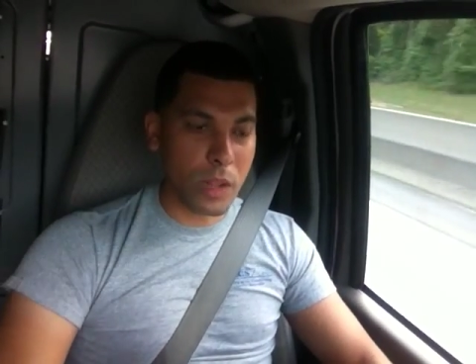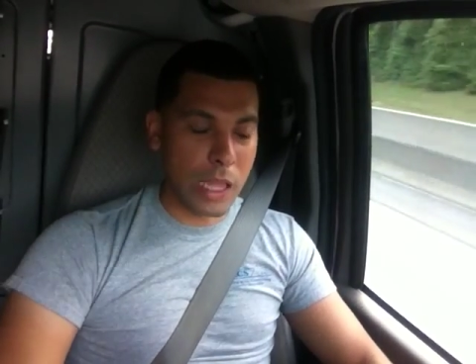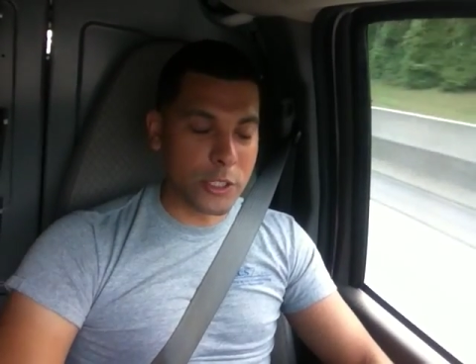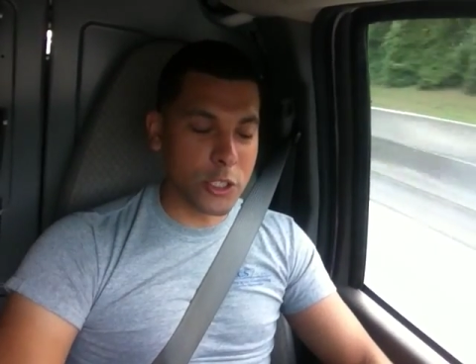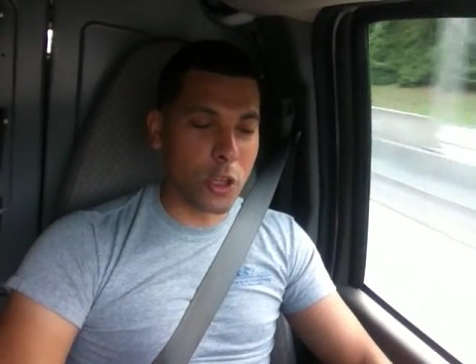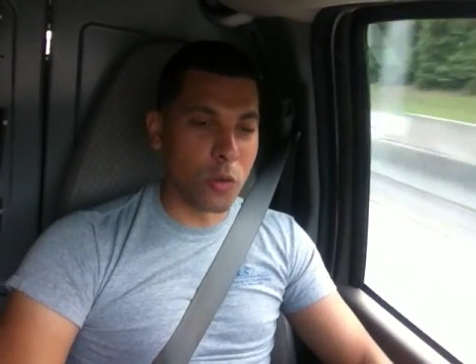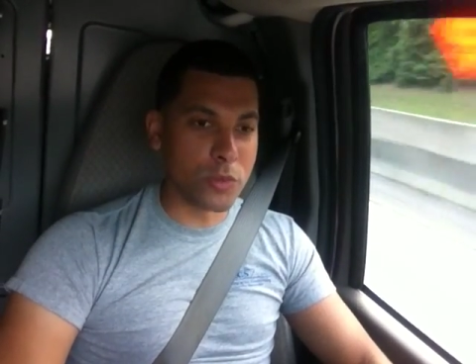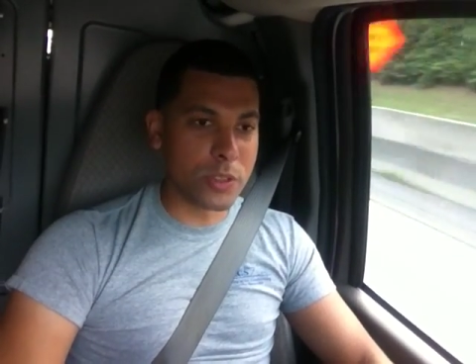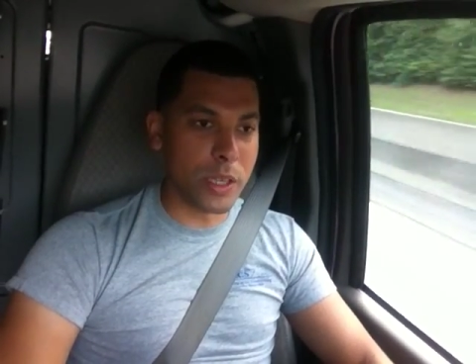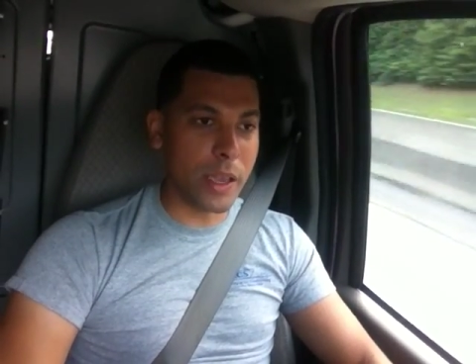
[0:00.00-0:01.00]
I just
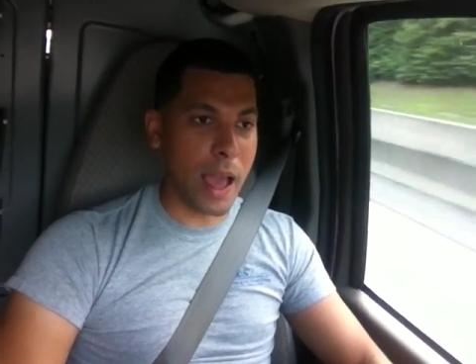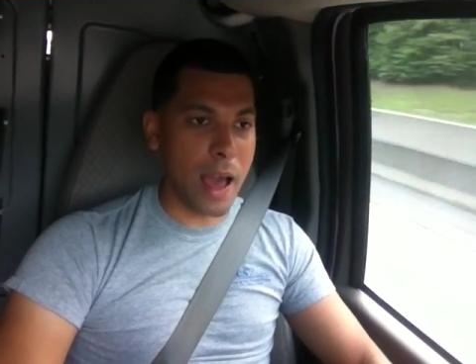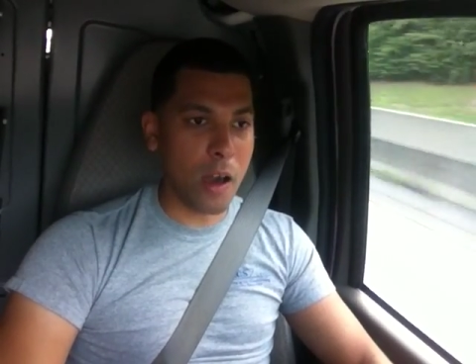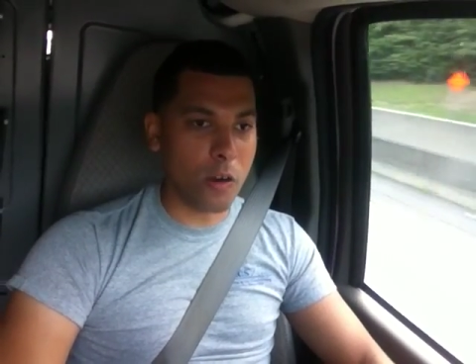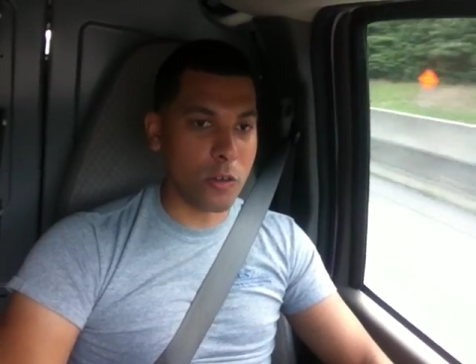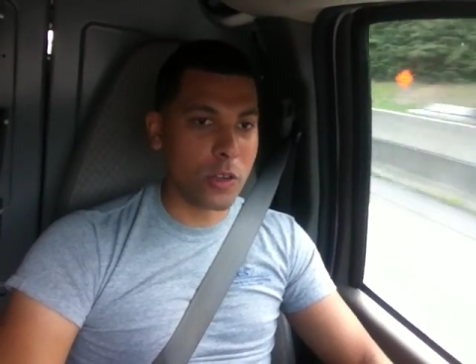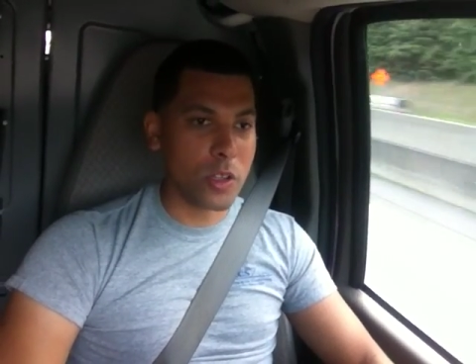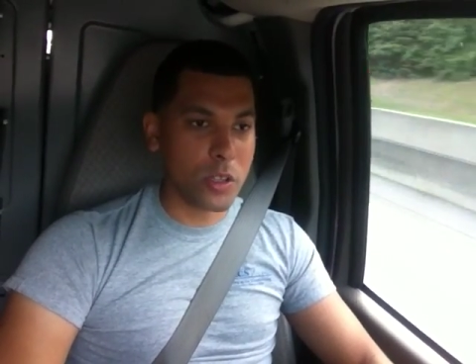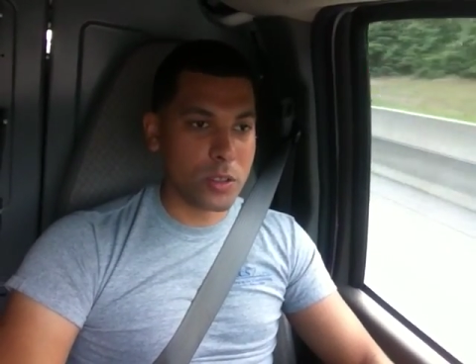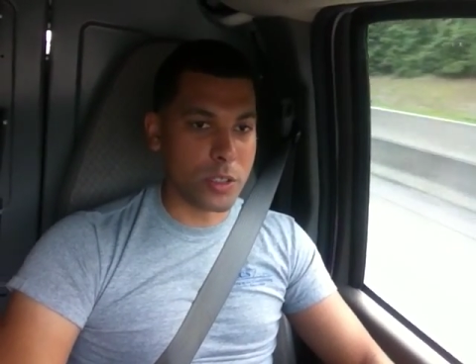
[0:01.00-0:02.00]
don't see how
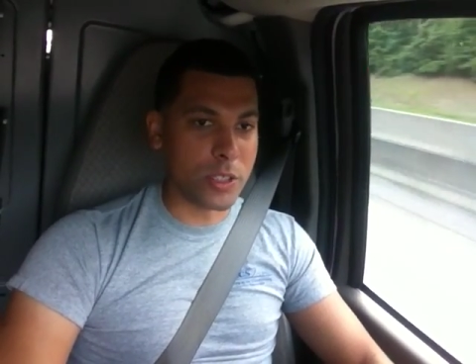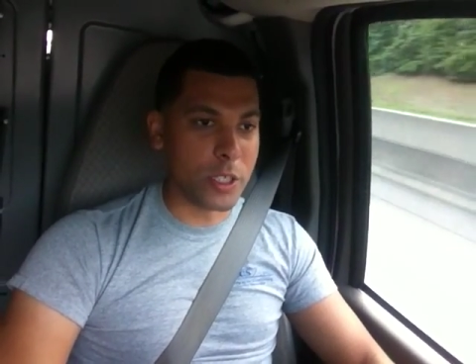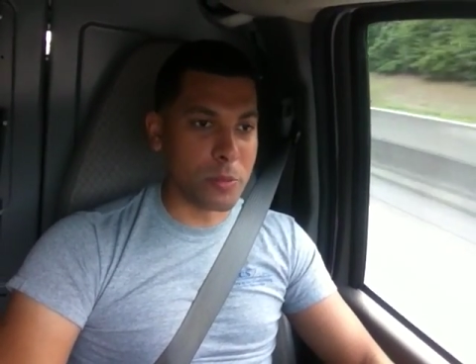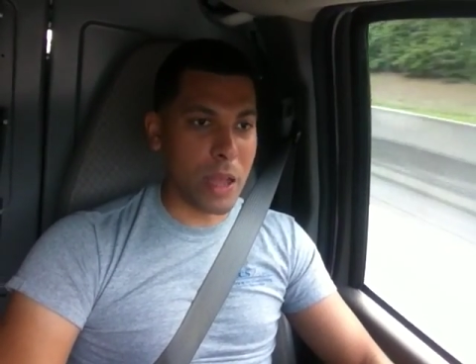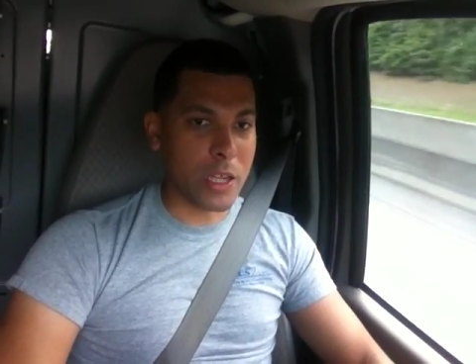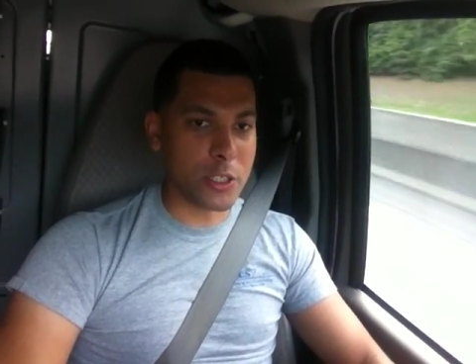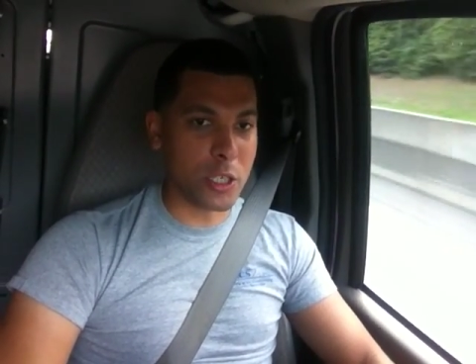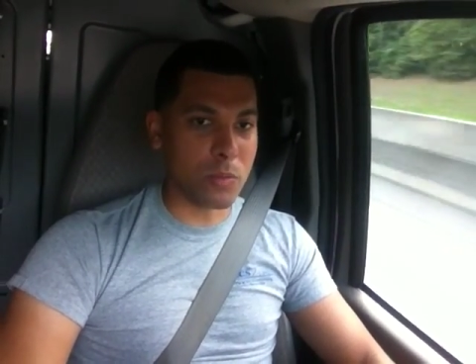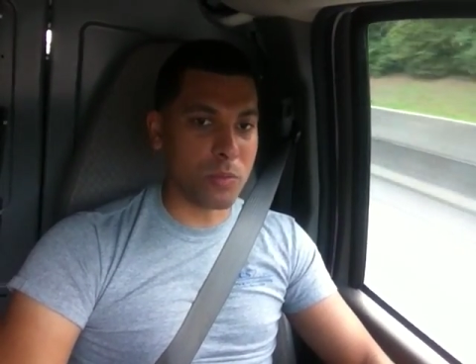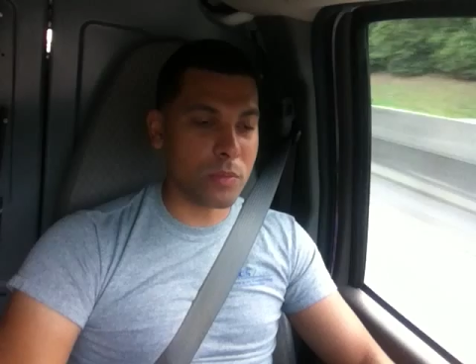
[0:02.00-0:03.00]
the seer
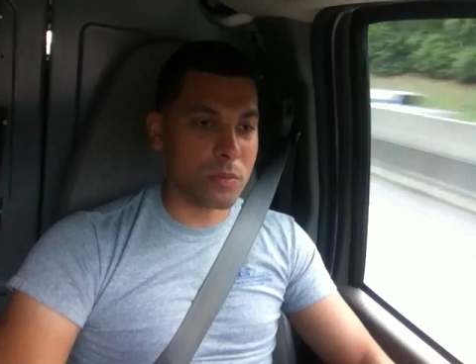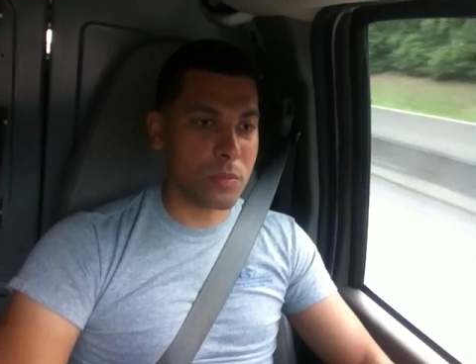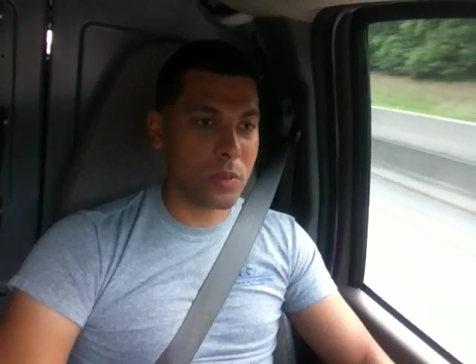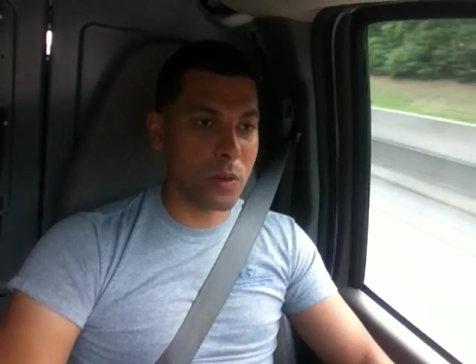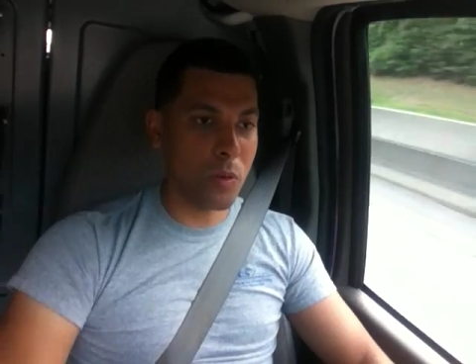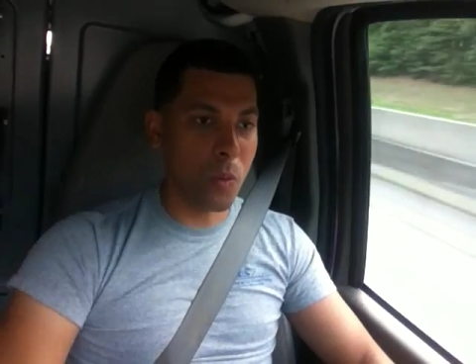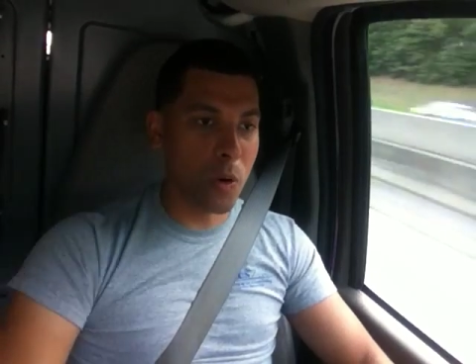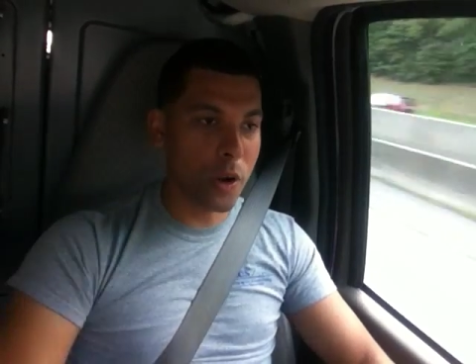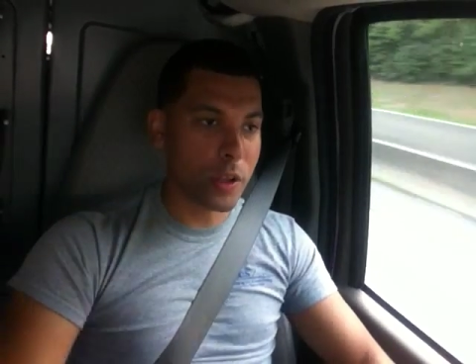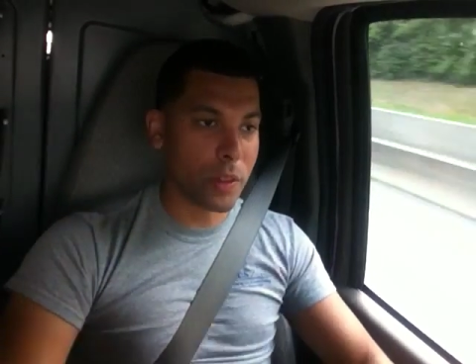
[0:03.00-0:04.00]
matchup will
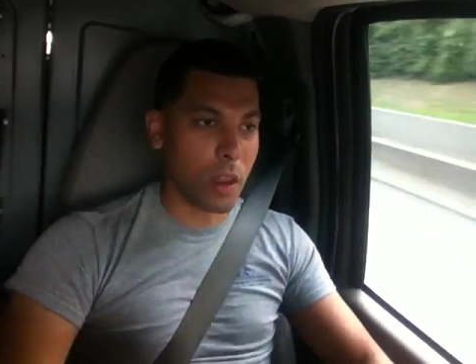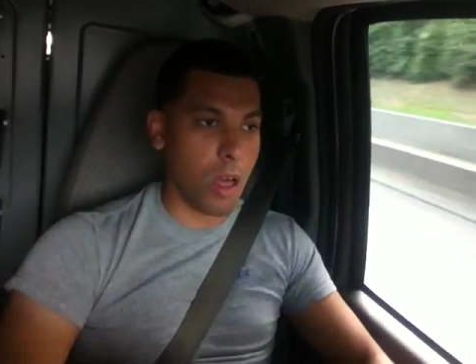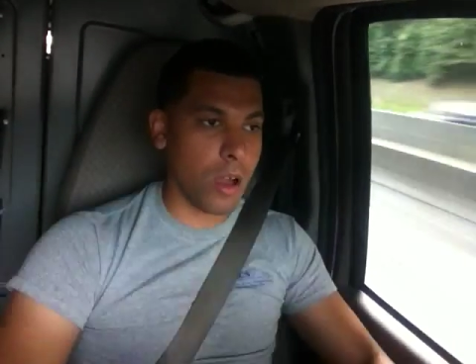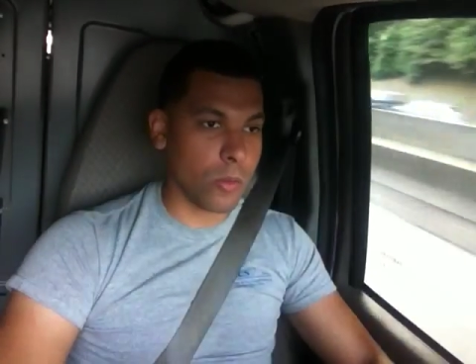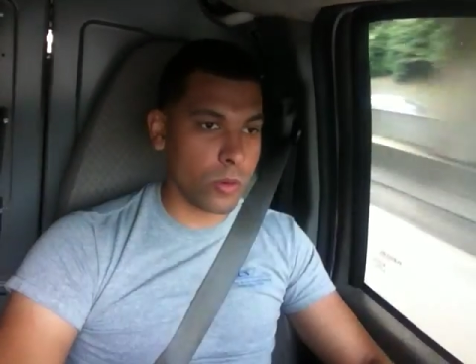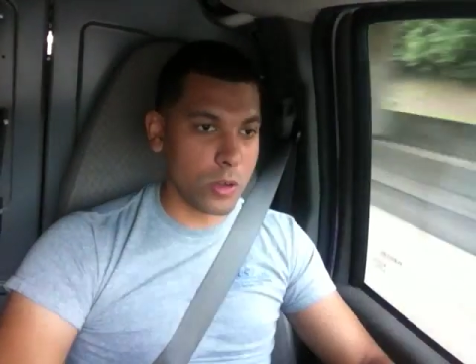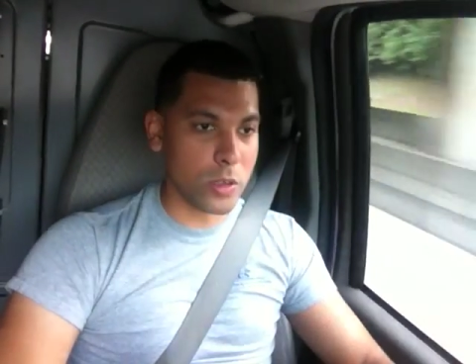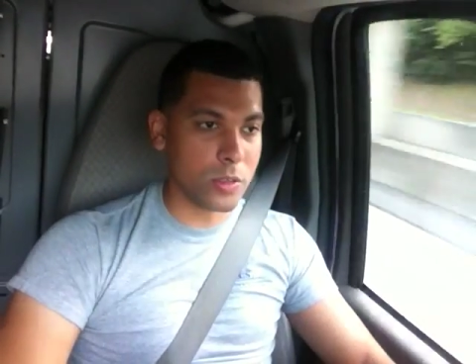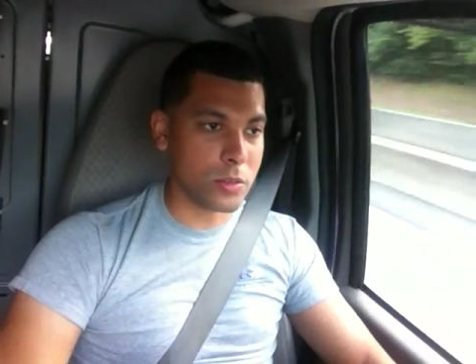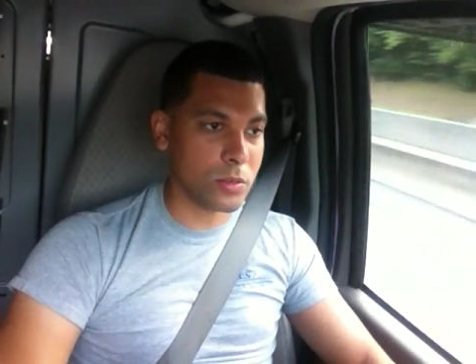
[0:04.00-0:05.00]
work in the long
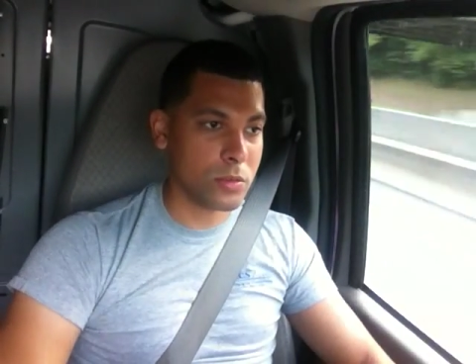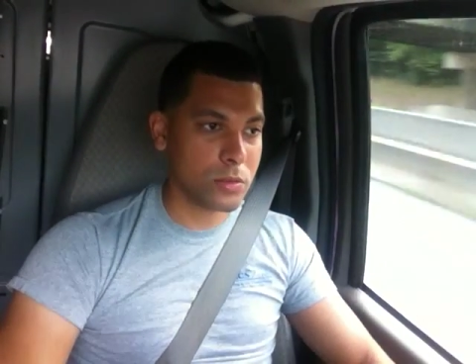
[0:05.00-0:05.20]
run